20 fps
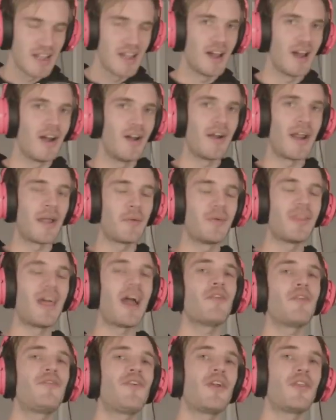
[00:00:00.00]
All right,
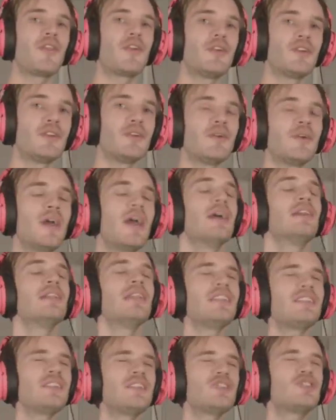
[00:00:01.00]
without further ado,
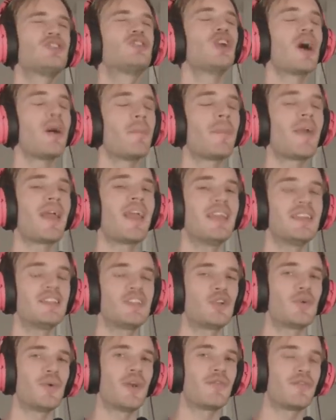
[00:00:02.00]
let's just jump
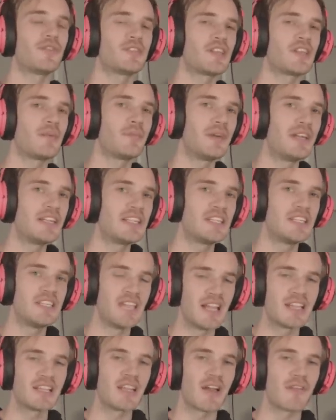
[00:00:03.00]
into it. For some reason,
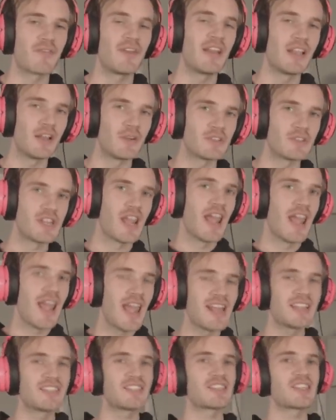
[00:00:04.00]
TikTok videos
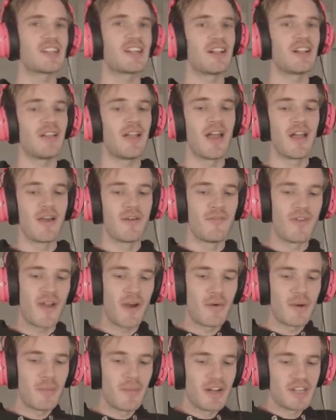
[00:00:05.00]
is still
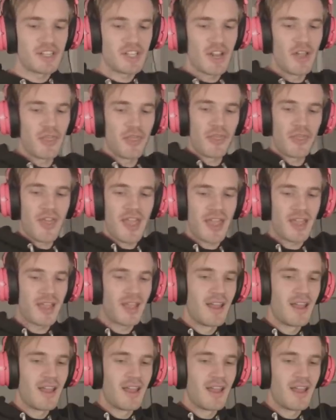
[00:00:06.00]
very much a thing,